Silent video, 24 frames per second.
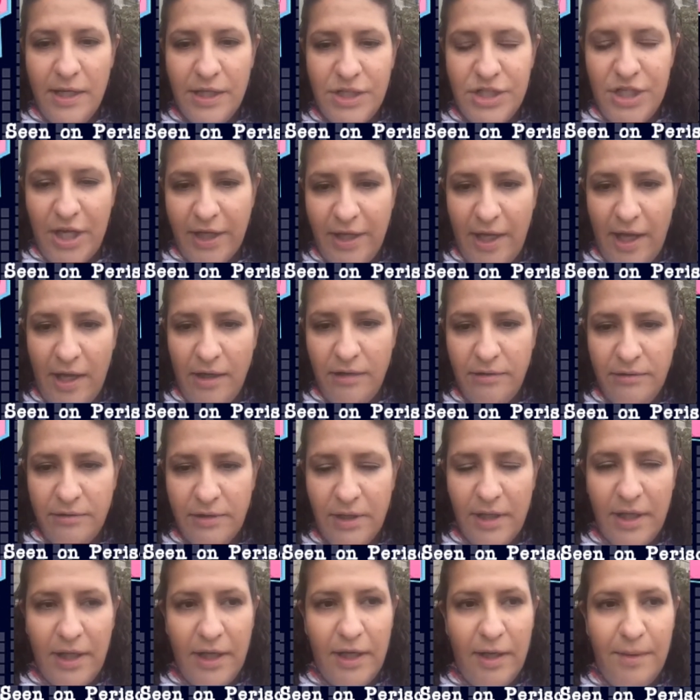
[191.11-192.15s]
check out.
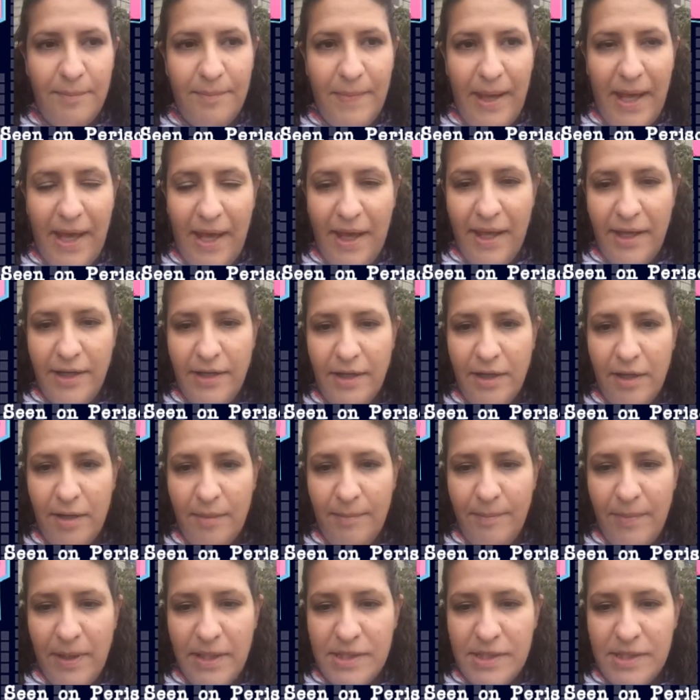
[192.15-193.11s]
Um, and um,